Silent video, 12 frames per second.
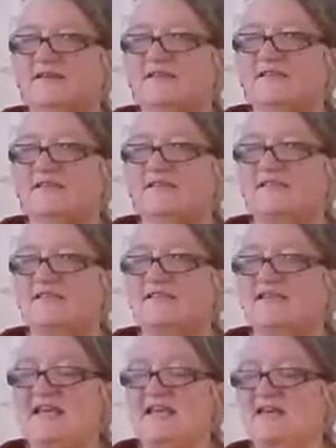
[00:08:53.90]
This
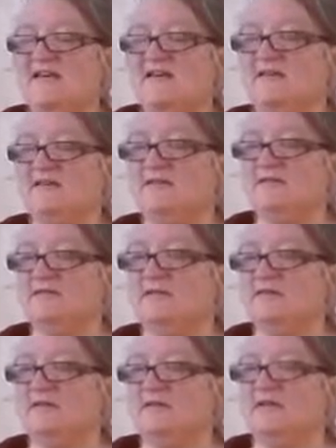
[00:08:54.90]
tail
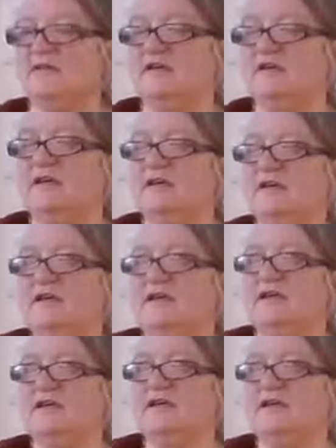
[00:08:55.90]

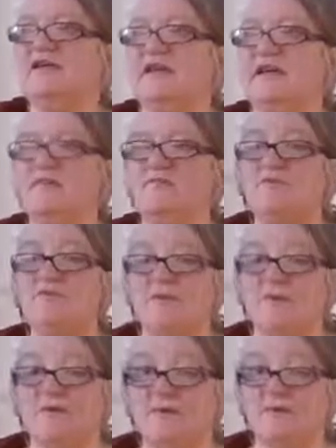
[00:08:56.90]
in the
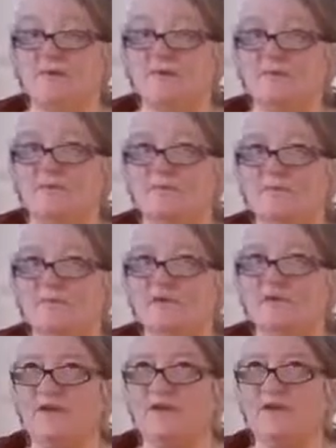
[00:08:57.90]
embryo
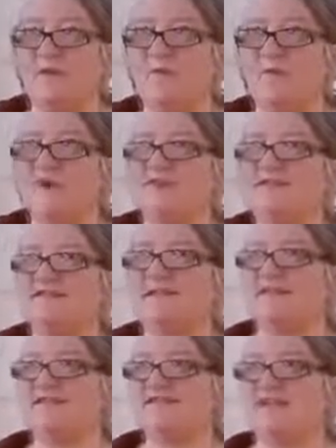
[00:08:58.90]
once
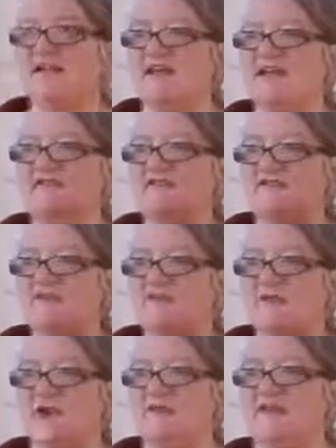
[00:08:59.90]
had 10 to
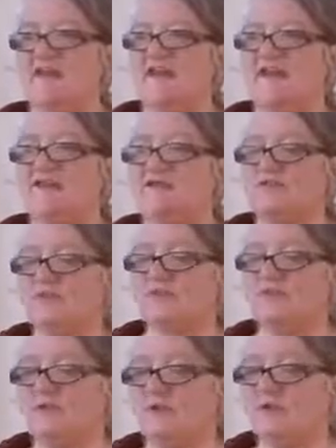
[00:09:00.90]
12 extra
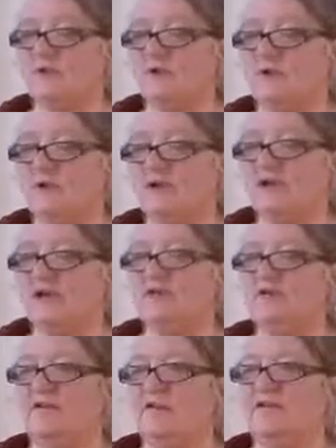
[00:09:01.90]
vertebrae. We had a
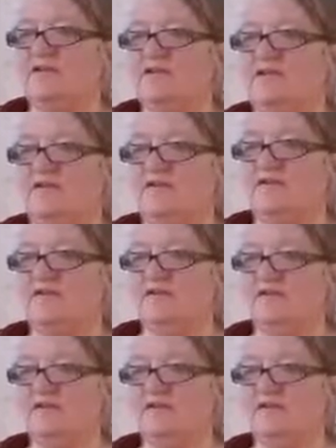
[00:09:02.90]
long tail